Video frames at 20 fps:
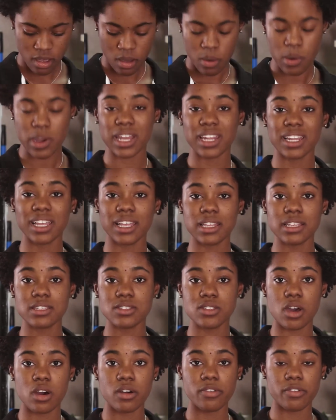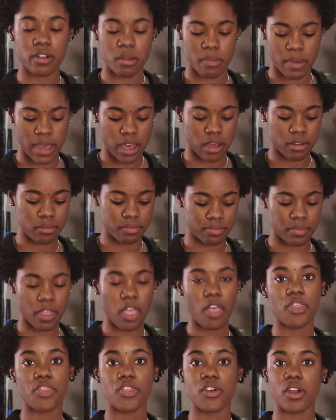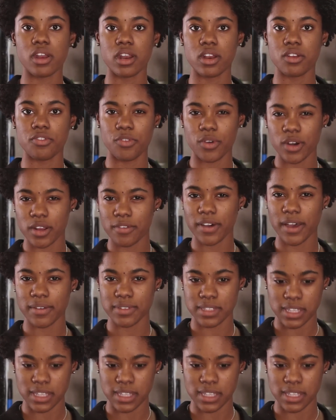We're gonna let this go for about 30 to 45